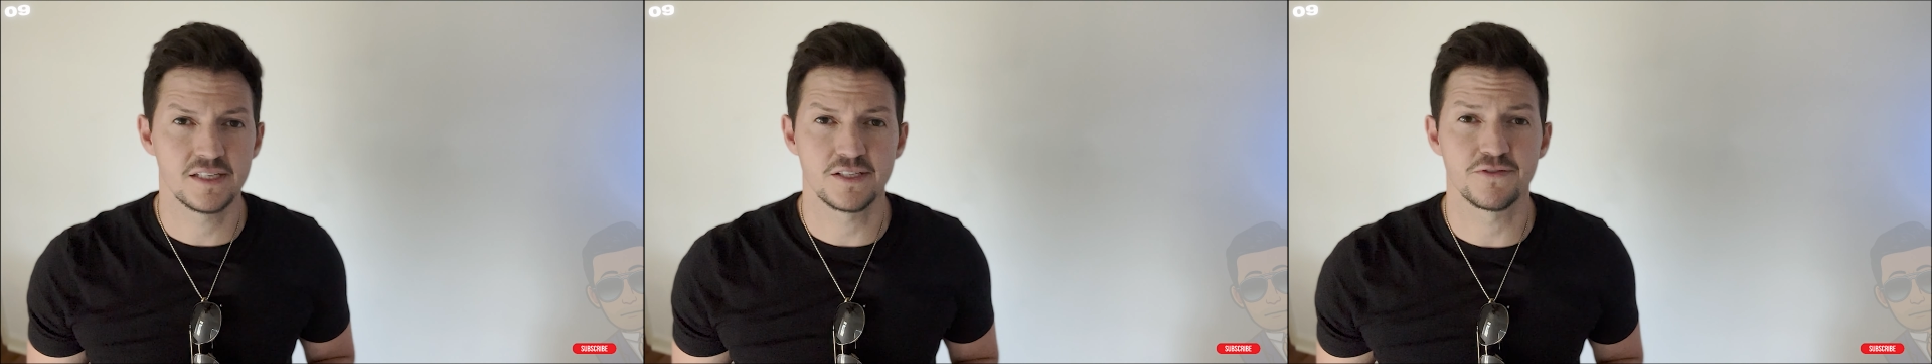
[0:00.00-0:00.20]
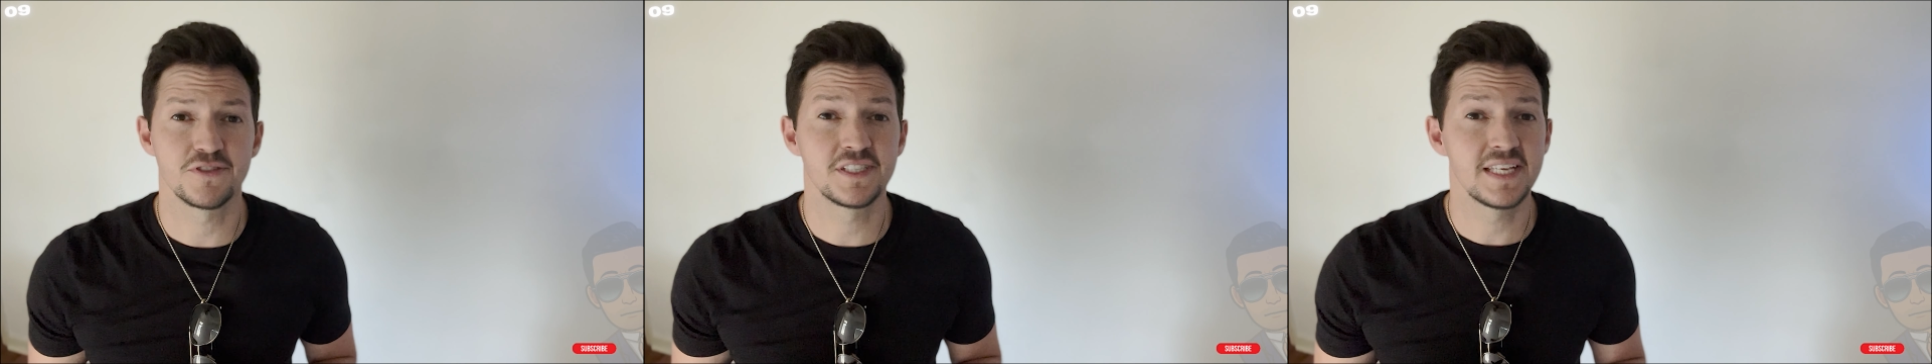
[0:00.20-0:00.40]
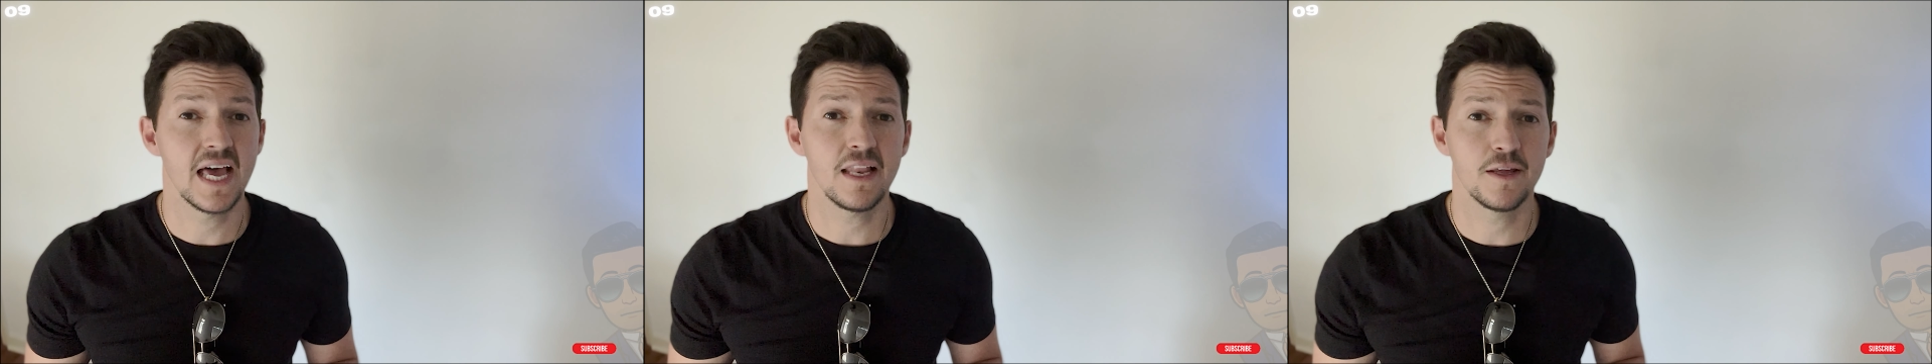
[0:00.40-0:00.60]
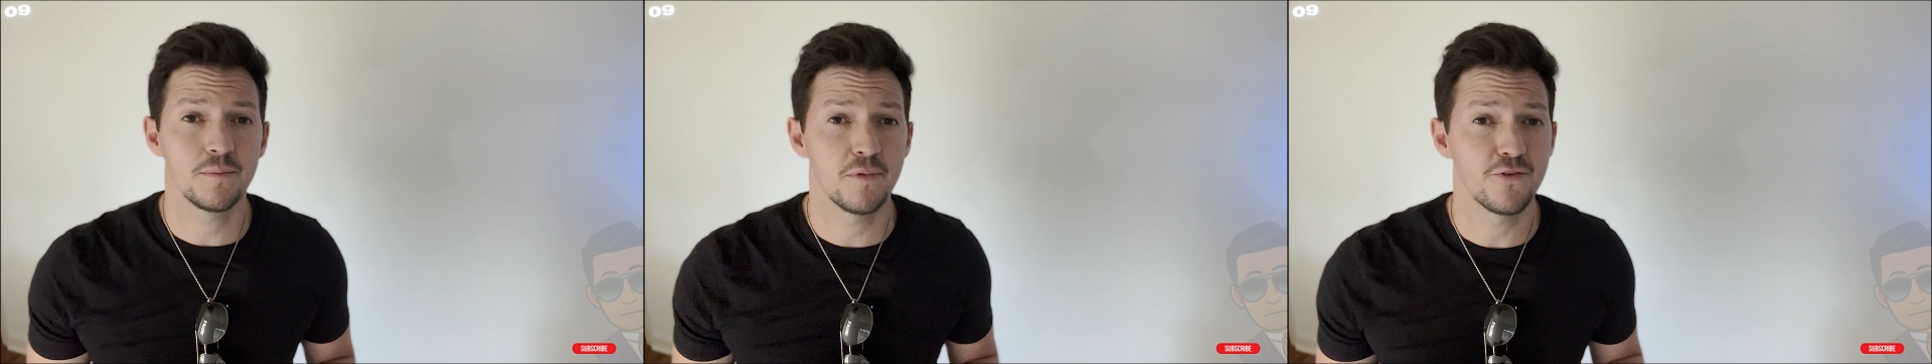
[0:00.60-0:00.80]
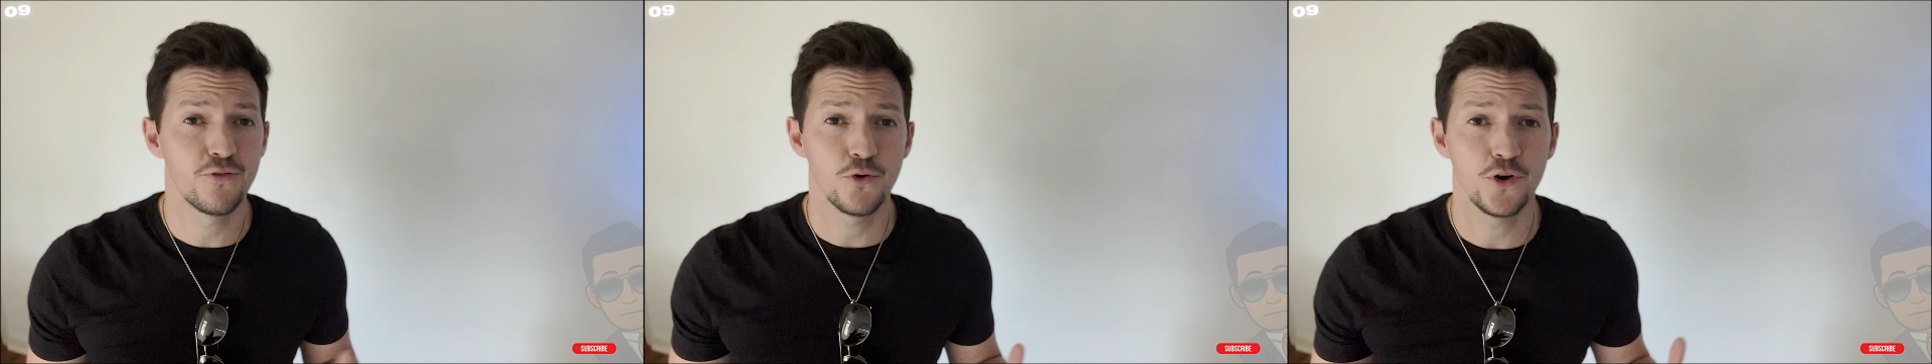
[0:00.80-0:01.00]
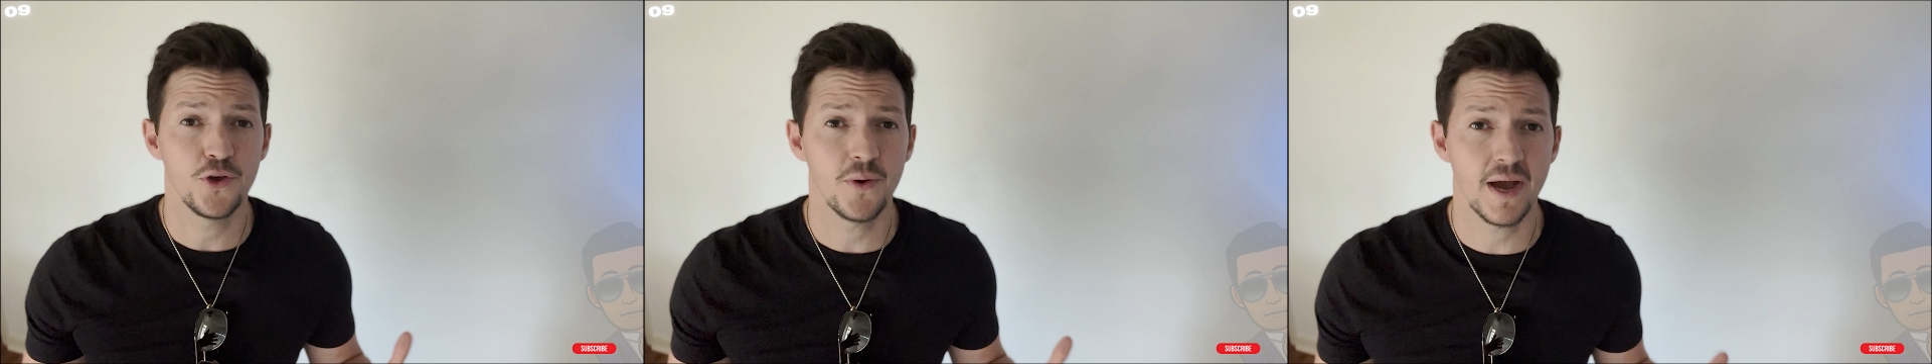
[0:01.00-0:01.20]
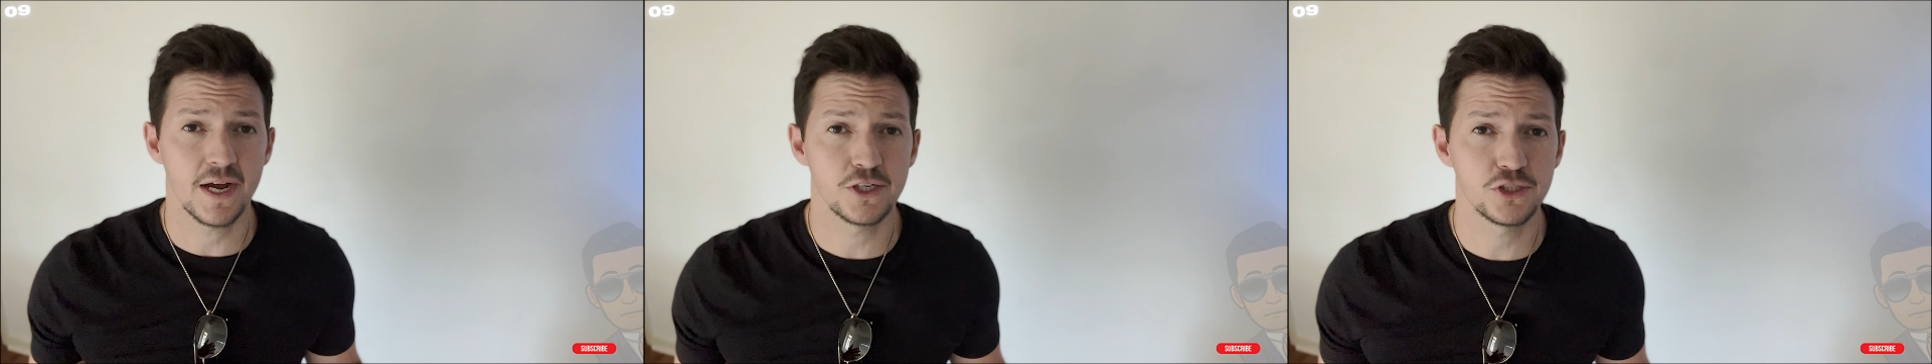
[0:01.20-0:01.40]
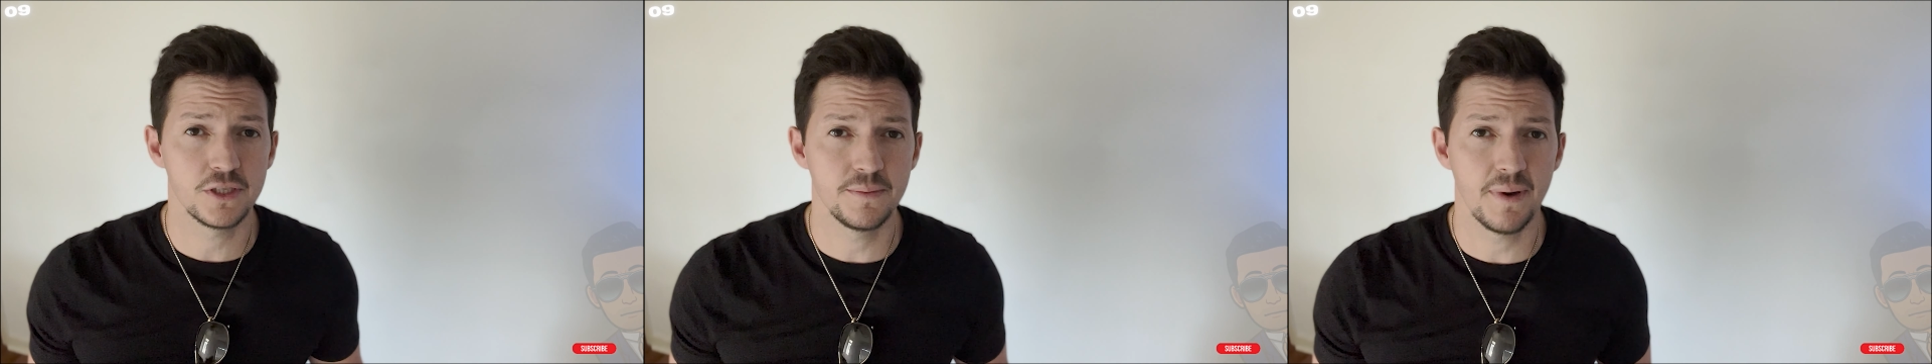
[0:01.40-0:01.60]
of selling before you
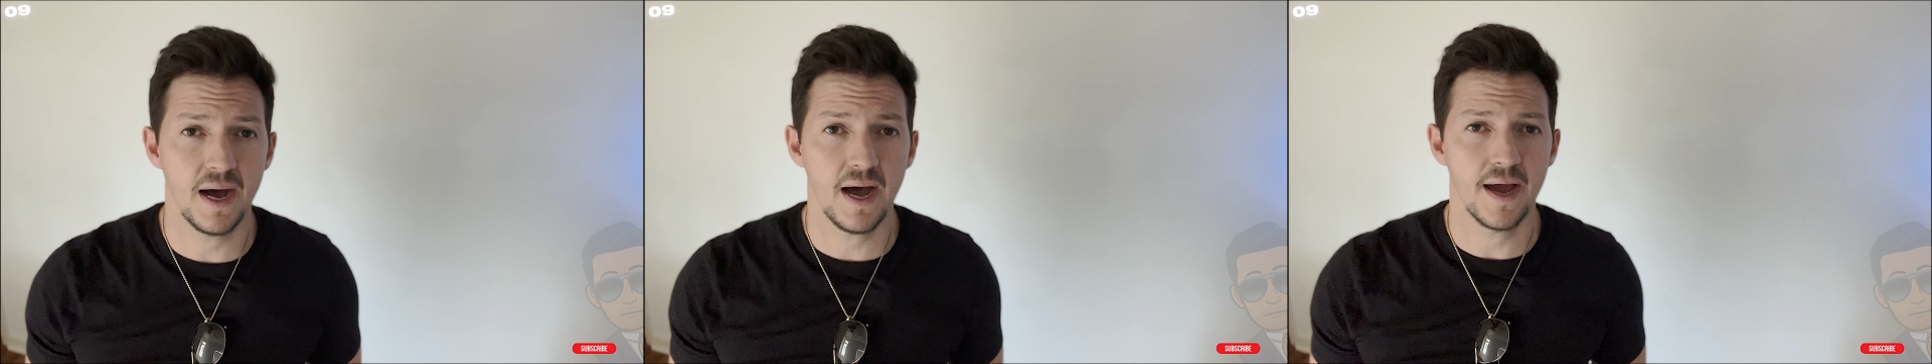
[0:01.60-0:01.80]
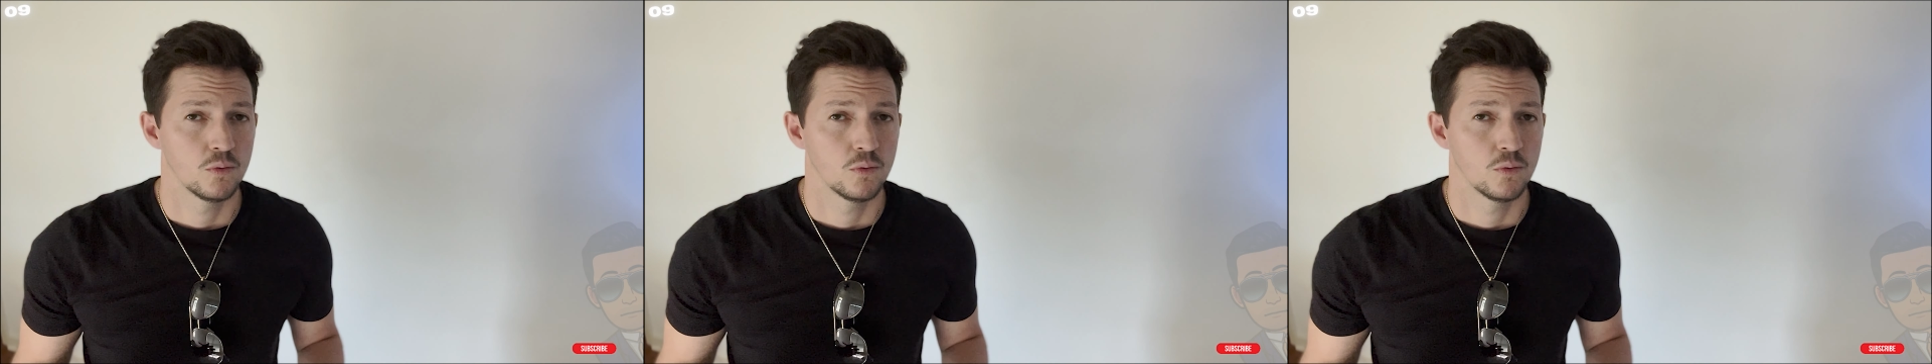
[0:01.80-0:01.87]
actually buy?